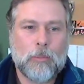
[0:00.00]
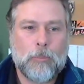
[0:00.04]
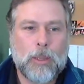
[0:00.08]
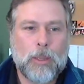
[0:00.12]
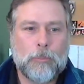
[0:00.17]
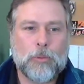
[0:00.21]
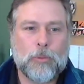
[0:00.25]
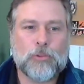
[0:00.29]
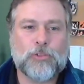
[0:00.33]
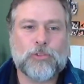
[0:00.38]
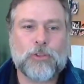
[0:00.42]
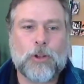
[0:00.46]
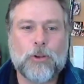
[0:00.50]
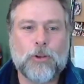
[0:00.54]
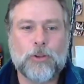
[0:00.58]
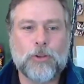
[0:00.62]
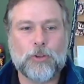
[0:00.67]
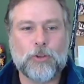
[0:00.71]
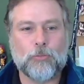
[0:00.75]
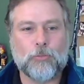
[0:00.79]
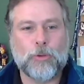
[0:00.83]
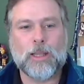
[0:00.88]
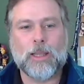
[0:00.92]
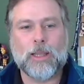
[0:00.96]
People
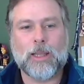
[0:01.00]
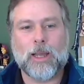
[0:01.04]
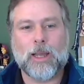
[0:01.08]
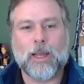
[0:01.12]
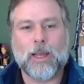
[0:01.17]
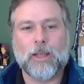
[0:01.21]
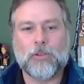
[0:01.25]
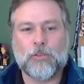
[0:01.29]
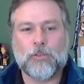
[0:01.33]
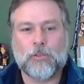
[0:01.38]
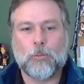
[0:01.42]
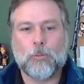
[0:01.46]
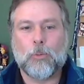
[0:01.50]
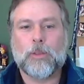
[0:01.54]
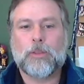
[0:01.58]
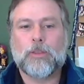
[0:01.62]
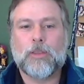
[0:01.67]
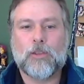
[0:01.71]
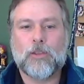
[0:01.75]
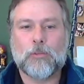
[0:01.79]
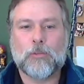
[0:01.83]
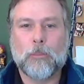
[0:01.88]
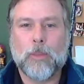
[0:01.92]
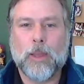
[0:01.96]
started to realize
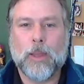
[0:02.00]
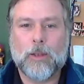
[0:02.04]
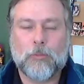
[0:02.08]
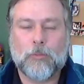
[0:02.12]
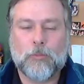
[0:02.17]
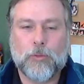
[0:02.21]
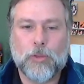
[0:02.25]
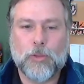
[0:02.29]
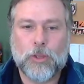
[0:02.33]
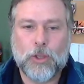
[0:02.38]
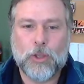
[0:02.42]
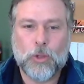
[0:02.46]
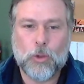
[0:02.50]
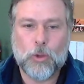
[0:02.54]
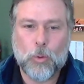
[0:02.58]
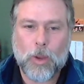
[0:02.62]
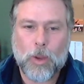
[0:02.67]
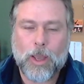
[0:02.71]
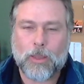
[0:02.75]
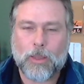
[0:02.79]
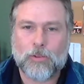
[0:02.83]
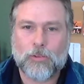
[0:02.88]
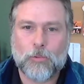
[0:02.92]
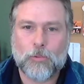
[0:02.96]
what this meant for the
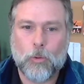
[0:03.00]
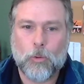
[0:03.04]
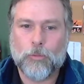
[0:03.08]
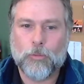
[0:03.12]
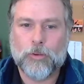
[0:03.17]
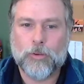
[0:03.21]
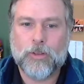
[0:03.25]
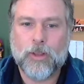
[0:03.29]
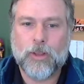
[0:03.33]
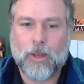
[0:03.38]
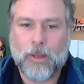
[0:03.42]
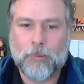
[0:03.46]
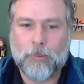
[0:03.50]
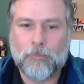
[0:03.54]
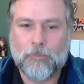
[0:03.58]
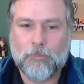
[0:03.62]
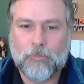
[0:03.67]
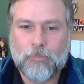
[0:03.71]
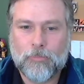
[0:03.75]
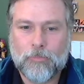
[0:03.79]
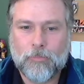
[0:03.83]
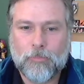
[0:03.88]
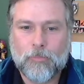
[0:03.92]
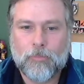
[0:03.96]
US over time.
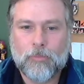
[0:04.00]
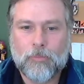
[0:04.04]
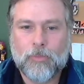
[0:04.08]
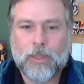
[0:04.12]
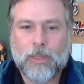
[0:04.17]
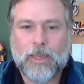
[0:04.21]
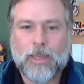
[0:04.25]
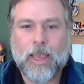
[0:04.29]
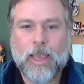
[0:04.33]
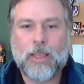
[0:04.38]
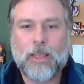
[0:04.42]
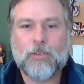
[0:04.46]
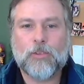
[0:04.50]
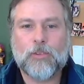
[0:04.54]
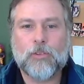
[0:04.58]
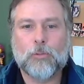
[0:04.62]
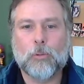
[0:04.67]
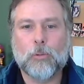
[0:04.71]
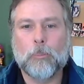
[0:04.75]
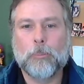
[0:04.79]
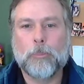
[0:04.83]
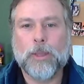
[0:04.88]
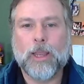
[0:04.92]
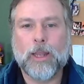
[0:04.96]
The
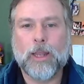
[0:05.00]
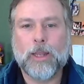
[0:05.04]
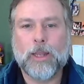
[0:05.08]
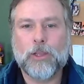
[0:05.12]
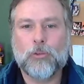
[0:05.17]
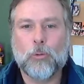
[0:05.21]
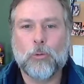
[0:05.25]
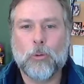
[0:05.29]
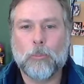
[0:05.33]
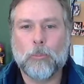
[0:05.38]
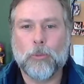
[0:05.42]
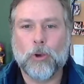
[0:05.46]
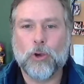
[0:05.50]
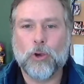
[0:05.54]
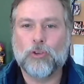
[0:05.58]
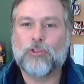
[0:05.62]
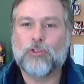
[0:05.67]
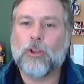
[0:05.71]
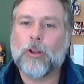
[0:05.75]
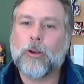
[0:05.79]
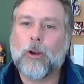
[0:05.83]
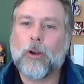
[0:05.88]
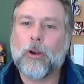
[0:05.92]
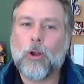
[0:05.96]
cases were beginning to
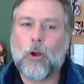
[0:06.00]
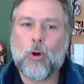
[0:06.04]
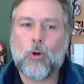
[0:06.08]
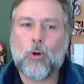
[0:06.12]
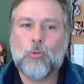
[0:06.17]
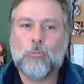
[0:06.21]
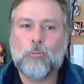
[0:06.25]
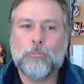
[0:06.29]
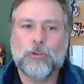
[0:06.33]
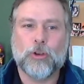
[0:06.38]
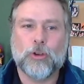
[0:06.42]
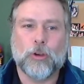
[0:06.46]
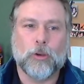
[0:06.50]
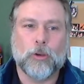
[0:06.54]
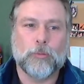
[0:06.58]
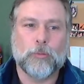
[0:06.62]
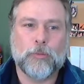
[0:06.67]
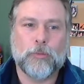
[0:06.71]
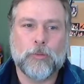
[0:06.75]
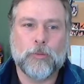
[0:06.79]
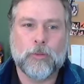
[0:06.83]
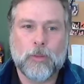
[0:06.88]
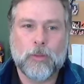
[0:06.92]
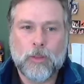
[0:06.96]
emerge on our home
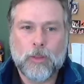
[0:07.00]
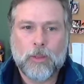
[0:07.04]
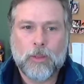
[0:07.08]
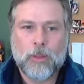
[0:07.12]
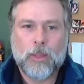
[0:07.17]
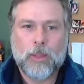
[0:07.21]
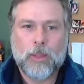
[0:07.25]
turf.